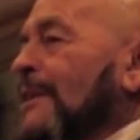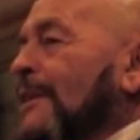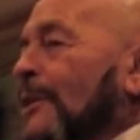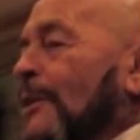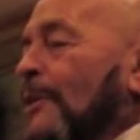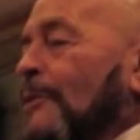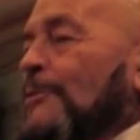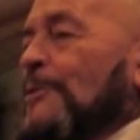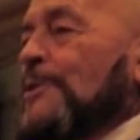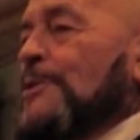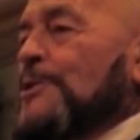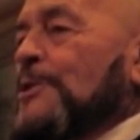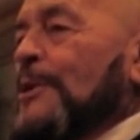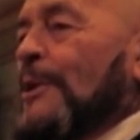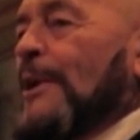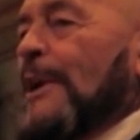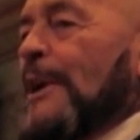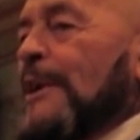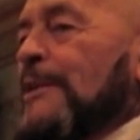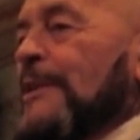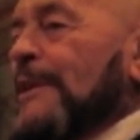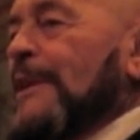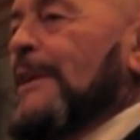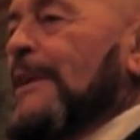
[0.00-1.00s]

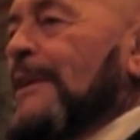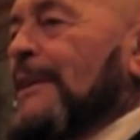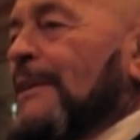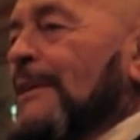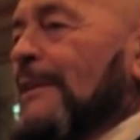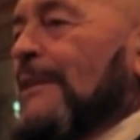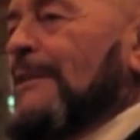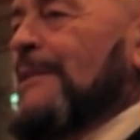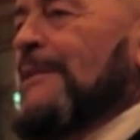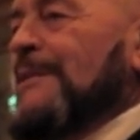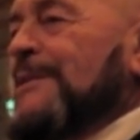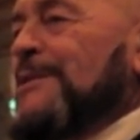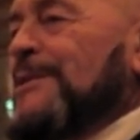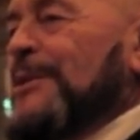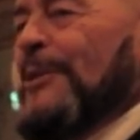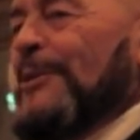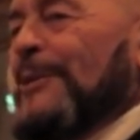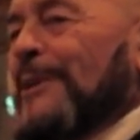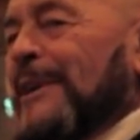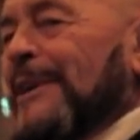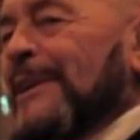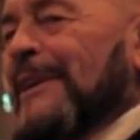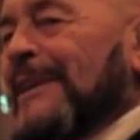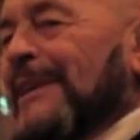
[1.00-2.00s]
overjoyed to hear a
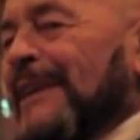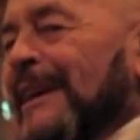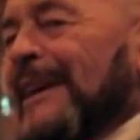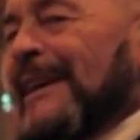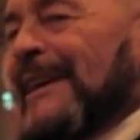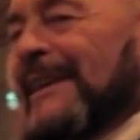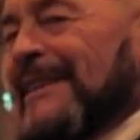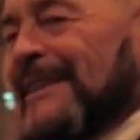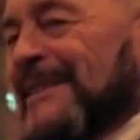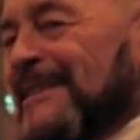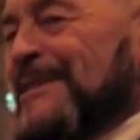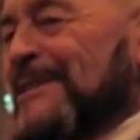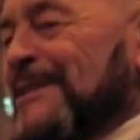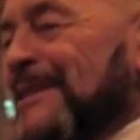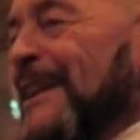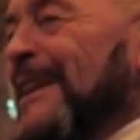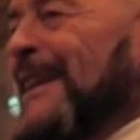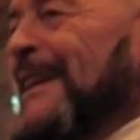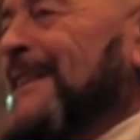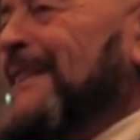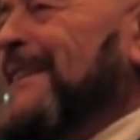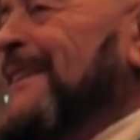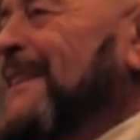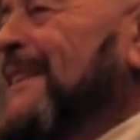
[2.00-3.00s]
story like
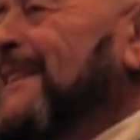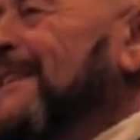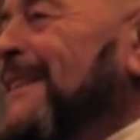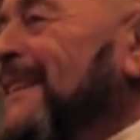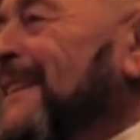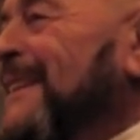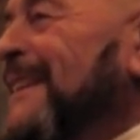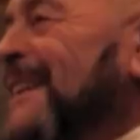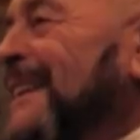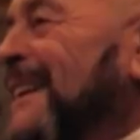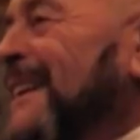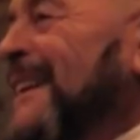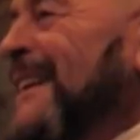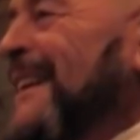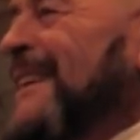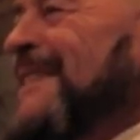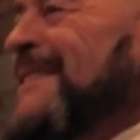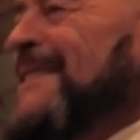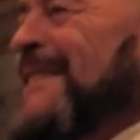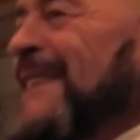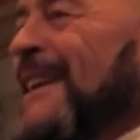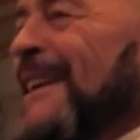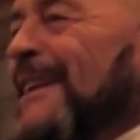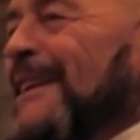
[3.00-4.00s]
Jake,
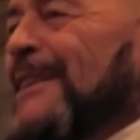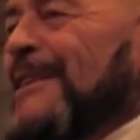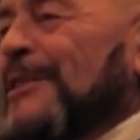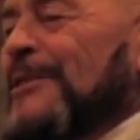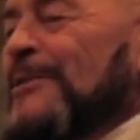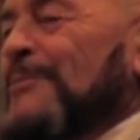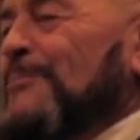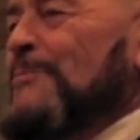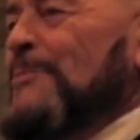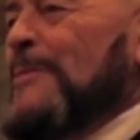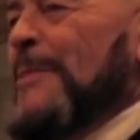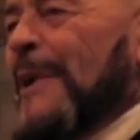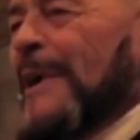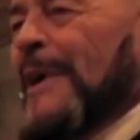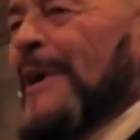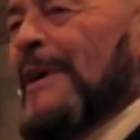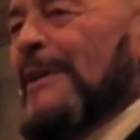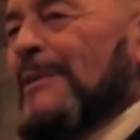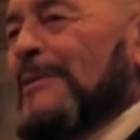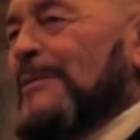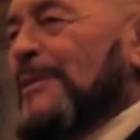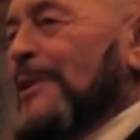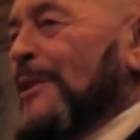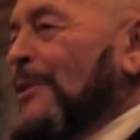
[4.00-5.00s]
as they can,
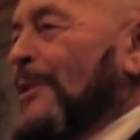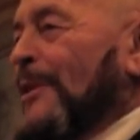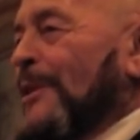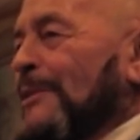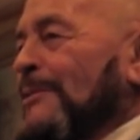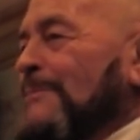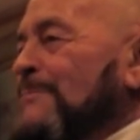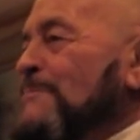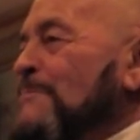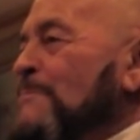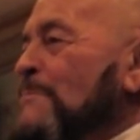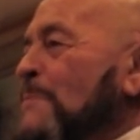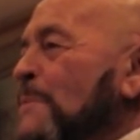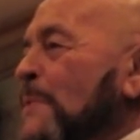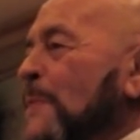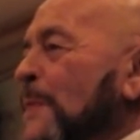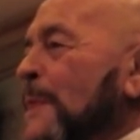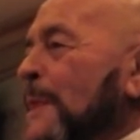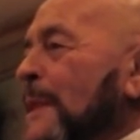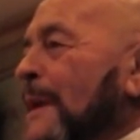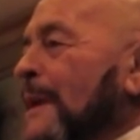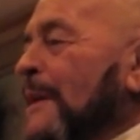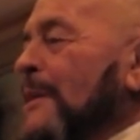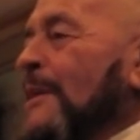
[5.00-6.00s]
you know,
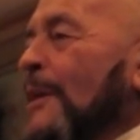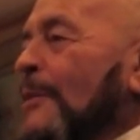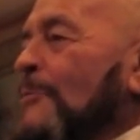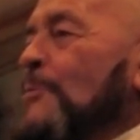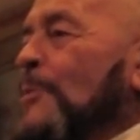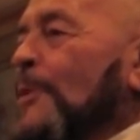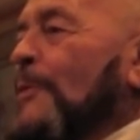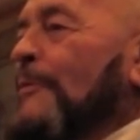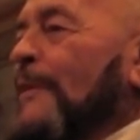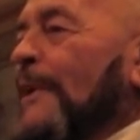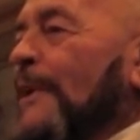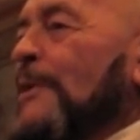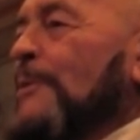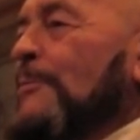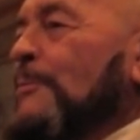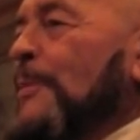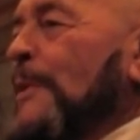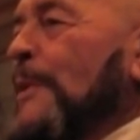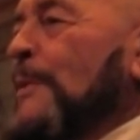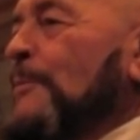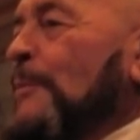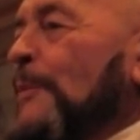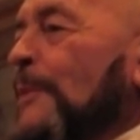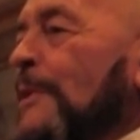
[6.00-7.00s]
and a number of other
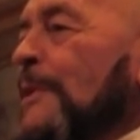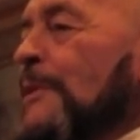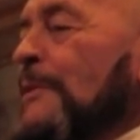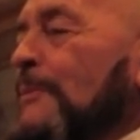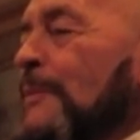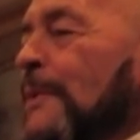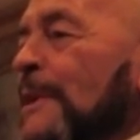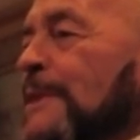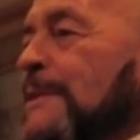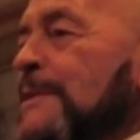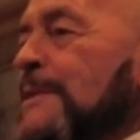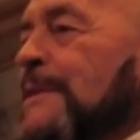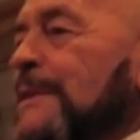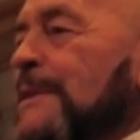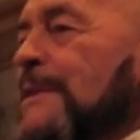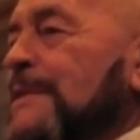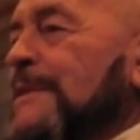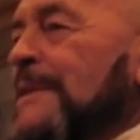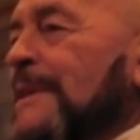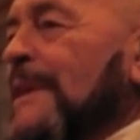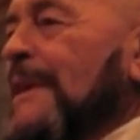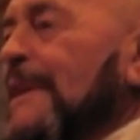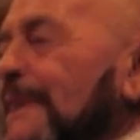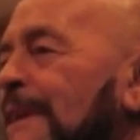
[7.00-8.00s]
people in the
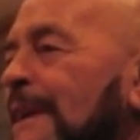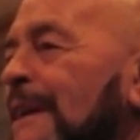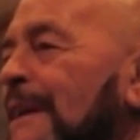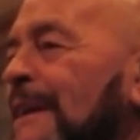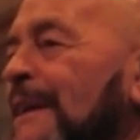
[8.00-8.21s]
business that